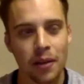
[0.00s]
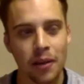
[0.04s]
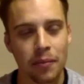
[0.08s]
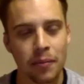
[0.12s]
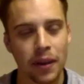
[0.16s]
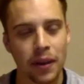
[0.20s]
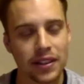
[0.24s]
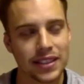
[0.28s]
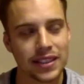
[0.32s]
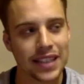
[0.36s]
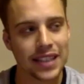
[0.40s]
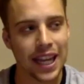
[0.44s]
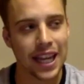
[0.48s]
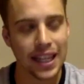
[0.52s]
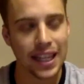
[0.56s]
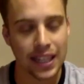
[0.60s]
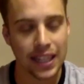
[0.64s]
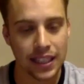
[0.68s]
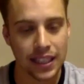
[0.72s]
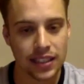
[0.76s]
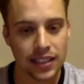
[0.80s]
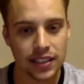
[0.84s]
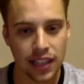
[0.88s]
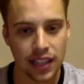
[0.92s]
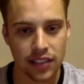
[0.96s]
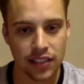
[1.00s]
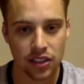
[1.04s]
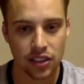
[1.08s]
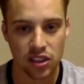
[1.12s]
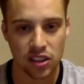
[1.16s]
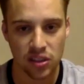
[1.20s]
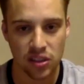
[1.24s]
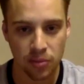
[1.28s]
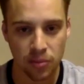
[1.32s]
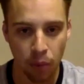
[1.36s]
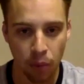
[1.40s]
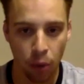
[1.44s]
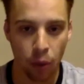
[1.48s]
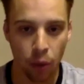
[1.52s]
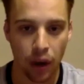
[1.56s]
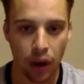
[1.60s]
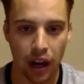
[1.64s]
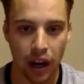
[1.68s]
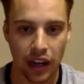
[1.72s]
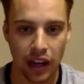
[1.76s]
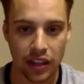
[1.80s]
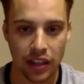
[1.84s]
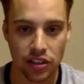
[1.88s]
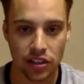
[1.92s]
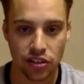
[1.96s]
But tennis as a sport
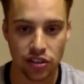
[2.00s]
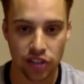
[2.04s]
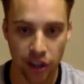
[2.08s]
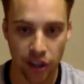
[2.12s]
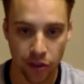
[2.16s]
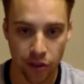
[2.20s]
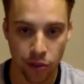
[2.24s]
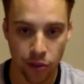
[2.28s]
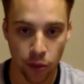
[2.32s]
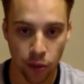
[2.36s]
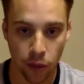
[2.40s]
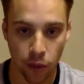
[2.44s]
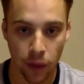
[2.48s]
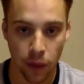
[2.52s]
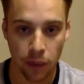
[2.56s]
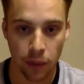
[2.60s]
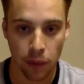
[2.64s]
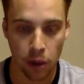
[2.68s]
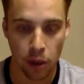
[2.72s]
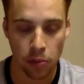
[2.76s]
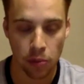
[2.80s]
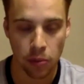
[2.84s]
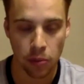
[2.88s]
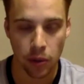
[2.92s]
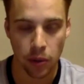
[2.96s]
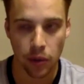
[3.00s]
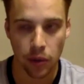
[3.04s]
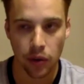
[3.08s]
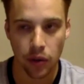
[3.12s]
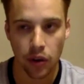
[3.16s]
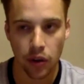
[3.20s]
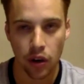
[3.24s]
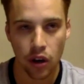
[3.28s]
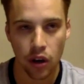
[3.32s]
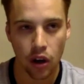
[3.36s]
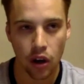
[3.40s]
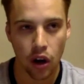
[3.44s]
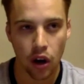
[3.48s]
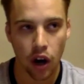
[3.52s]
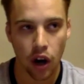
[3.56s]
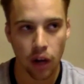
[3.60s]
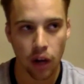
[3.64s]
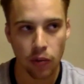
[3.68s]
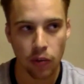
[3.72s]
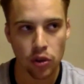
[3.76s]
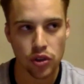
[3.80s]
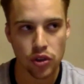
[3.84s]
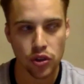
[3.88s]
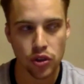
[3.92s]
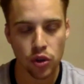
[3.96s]
in general at the moment,
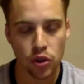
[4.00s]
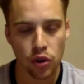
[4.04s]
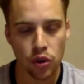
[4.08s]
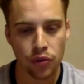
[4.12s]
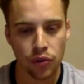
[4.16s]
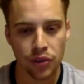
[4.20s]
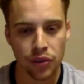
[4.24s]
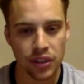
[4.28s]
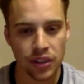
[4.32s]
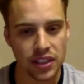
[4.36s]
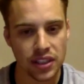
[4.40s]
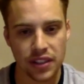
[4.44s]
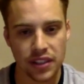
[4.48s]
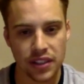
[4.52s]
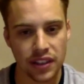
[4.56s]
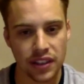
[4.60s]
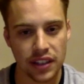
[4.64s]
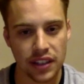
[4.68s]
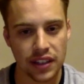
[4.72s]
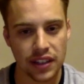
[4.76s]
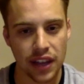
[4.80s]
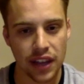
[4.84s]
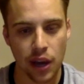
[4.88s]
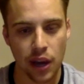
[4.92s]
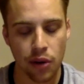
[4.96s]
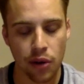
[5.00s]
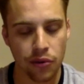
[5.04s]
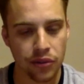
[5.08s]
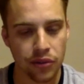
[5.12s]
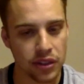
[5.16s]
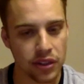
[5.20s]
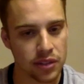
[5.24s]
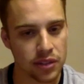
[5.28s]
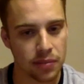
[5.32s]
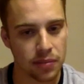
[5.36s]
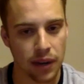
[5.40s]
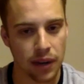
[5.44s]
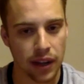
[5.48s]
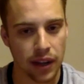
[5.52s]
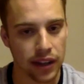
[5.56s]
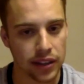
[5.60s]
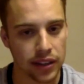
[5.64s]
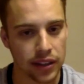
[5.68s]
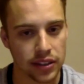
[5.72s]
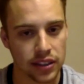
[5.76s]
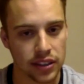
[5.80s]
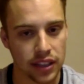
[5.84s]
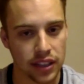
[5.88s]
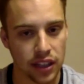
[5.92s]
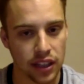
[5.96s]
I'm not sure if it's in, in the healthiest
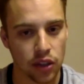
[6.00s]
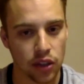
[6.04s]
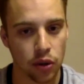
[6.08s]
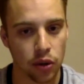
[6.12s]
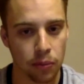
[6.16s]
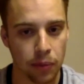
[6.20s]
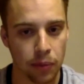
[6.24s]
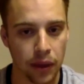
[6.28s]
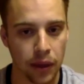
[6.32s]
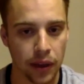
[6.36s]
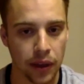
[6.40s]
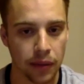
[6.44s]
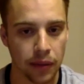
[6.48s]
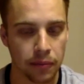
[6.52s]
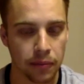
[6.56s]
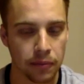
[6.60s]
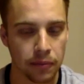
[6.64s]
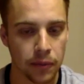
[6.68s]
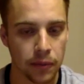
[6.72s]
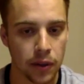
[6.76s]
place. It could be.